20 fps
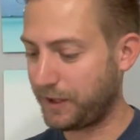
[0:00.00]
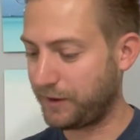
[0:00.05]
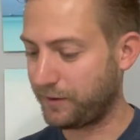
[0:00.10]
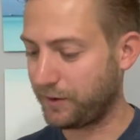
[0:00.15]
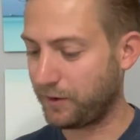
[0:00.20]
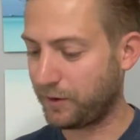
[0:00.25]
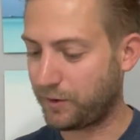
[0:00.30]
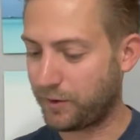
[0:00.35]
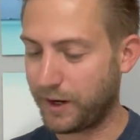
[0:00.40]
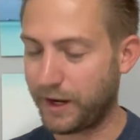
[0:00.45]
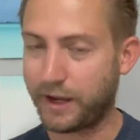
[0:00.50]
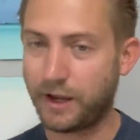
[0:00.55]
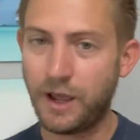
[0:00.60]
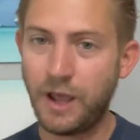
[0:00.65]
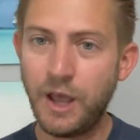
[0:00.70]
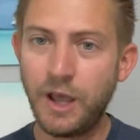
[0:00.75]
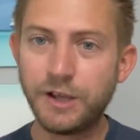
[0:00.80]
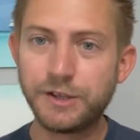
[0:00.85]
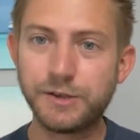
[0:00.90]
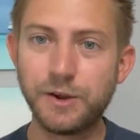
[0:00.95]
real quick.
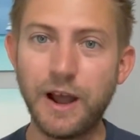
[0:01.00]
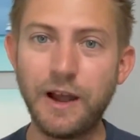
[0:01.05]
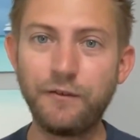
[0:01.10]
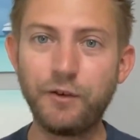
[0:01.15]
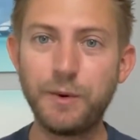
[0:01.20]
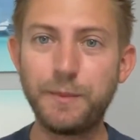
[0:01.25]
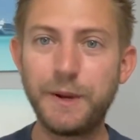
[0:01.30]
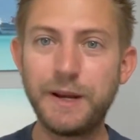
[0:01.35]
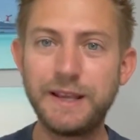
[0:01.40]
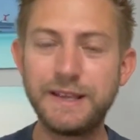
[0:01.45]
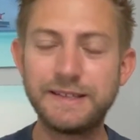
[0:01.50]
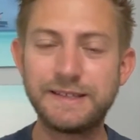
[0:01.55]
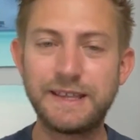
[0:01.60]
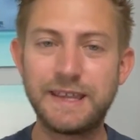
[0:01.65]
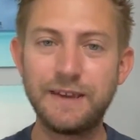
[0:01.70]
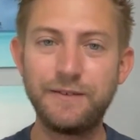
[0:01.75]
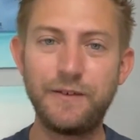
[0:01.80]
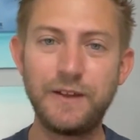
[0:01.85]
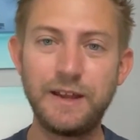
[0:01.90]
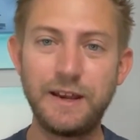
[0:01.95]
So everybody is
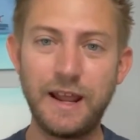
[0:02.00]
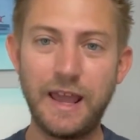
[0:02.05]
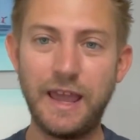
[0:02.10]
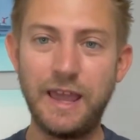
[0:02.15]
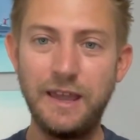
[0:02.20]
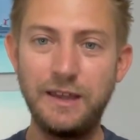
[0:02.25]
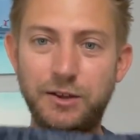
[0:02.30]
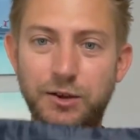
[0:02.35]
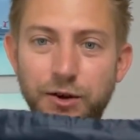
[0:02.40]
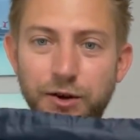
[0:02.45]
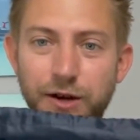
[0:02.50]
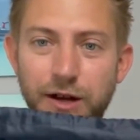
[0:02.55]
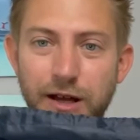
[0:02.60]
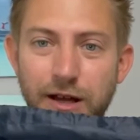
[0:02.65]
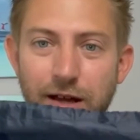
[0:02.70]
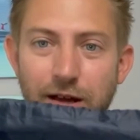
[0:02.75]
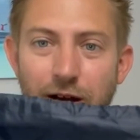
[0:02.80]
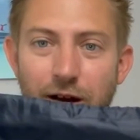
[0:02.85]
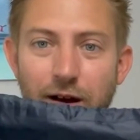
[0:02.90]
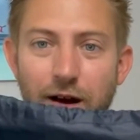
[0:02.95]
given a
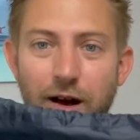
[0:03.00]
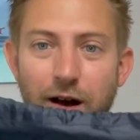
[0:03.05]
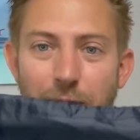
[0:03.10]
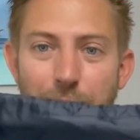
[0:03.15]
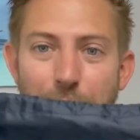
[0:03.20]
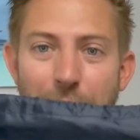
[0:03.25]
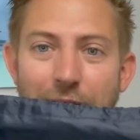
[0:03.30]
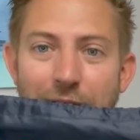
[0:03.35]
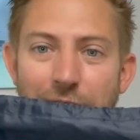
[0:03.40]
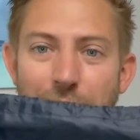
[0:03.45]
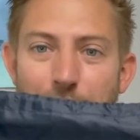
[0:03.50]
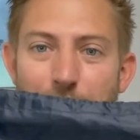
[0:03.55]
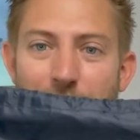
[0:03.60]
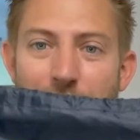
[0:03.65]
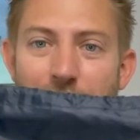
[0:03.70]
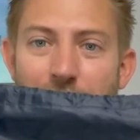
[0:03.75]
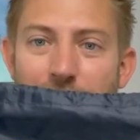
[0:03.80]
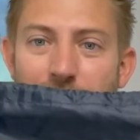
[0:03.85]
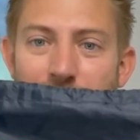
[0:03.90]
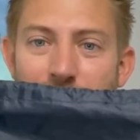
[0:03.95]
goodie
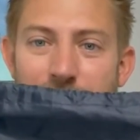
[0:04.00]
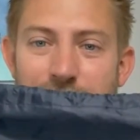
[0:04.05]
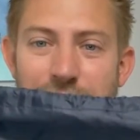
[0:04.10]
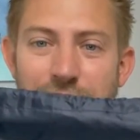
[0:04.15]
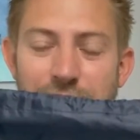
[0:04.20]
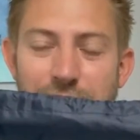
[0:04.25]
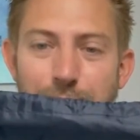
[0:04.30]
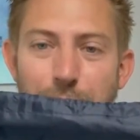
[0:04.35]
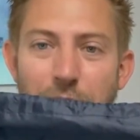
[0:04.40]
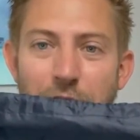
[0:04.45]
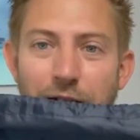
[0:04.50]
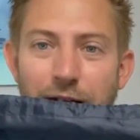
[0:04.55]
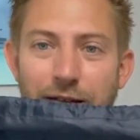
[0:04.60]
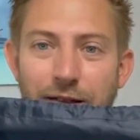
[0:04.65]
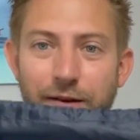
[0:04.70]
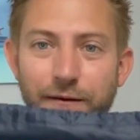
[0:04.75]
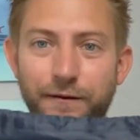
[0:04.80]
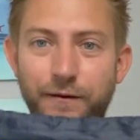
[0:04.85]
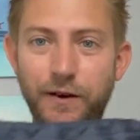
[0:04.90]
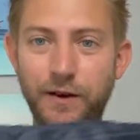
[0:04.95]
backpack that says
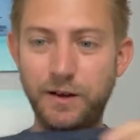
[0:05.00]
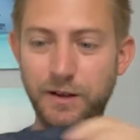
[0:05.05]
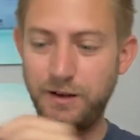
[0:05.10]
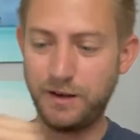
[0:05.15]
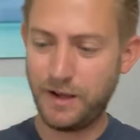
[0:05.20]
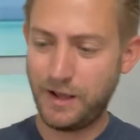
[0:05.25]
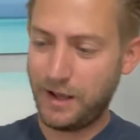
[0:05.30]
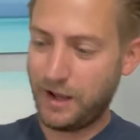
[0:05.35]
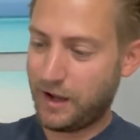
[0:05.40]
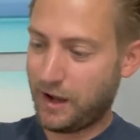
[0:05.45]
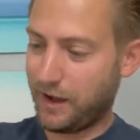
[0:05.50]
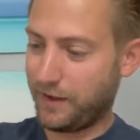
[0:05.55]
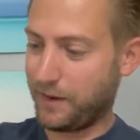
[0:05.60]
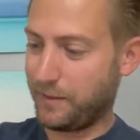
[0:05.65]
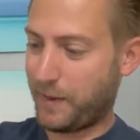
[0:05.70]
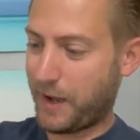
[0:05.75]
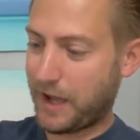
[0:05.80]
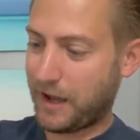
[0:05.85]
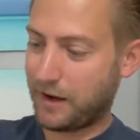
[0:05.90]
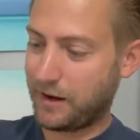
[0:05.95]
behind the fun. On the
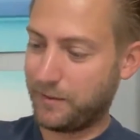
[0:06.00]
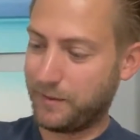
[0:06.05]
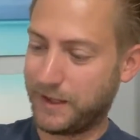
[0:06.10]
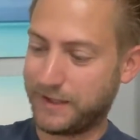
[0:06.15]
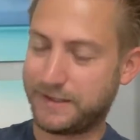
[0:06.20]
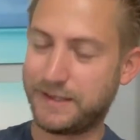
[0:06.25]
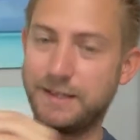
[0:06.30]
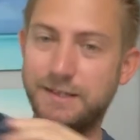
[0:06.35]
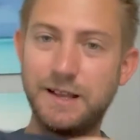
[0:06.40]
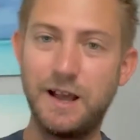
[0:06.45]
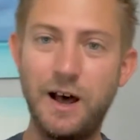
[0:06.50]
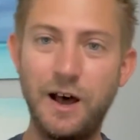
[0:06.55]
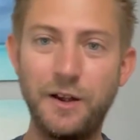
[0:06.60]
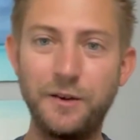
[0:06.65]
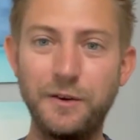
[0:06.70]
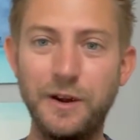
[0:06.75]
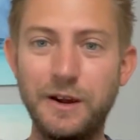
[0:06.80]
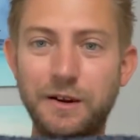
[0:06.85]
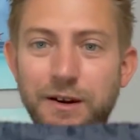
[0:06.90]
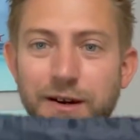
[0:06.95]
bottom, it says honorary